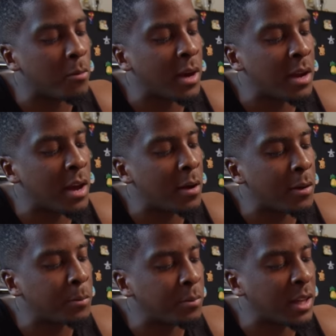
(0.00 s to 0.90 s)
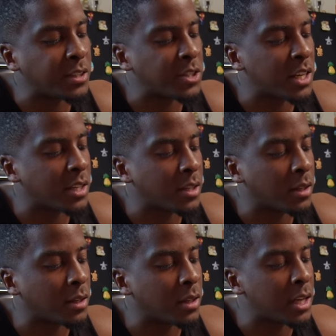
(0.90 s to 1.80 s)
right now I'm like
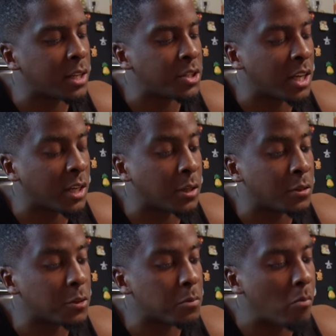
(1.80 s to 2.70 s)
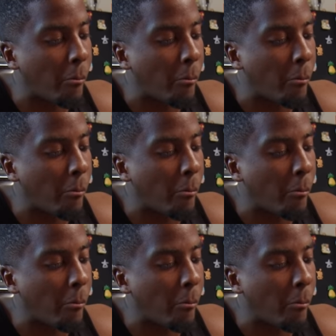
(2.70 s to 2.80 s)
checking client check-ins.